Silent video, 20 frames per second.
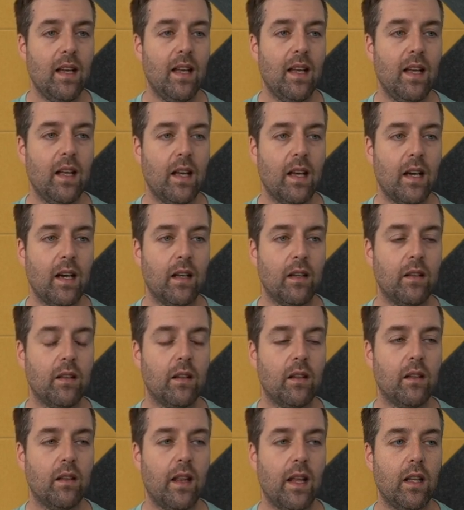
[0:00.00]
and
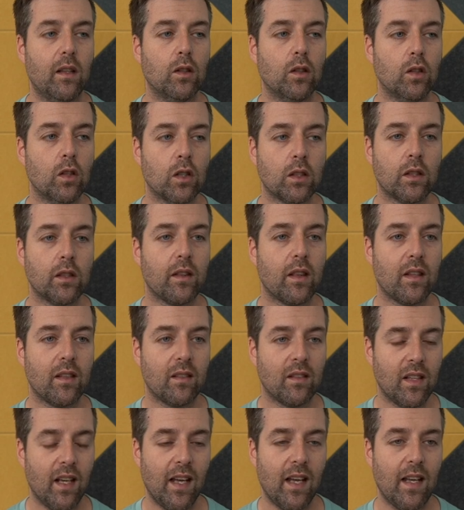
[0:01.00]
they look the
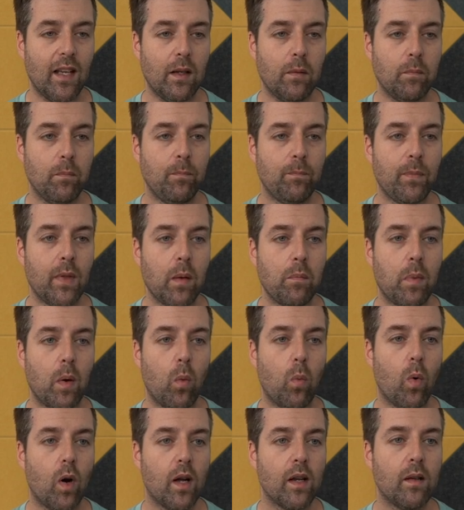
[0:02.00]
same,
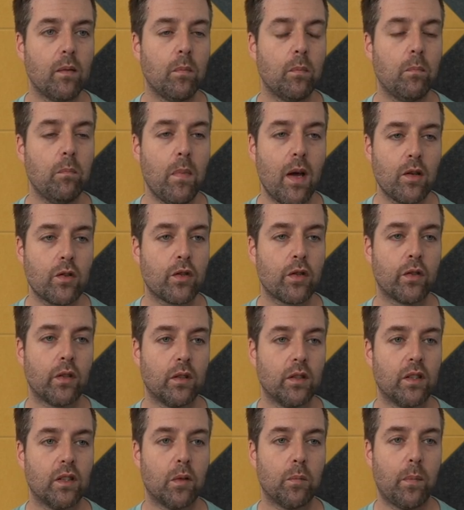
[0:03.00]
but one measures a
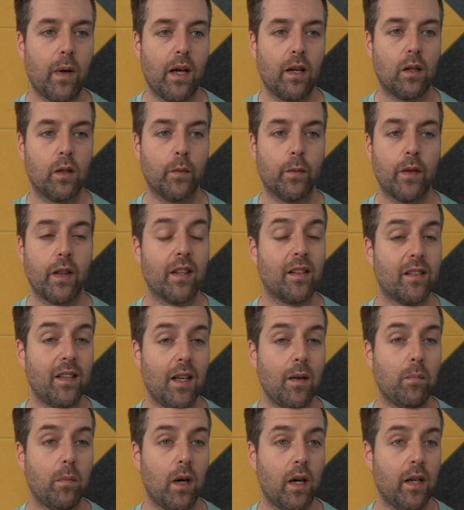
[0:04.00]
little better for the
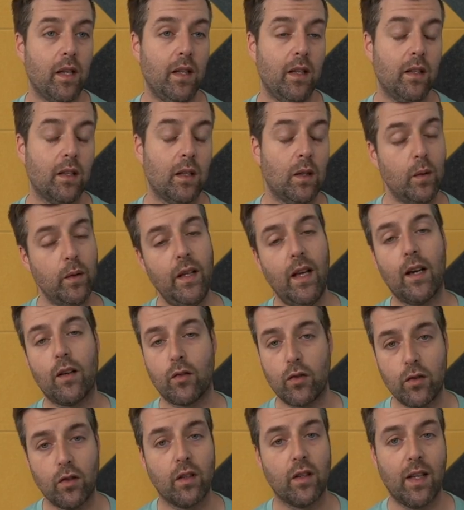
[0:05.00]
same money, yeah,
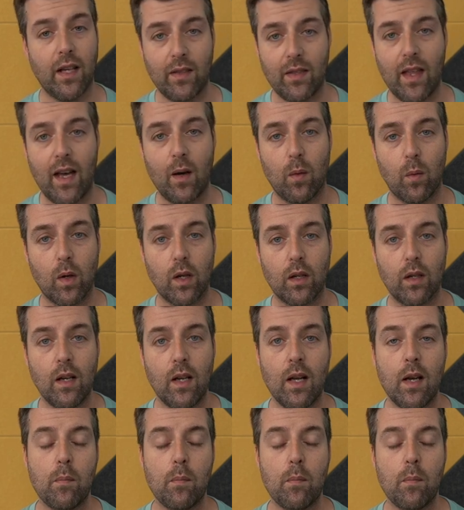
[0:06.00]
sure, get that one.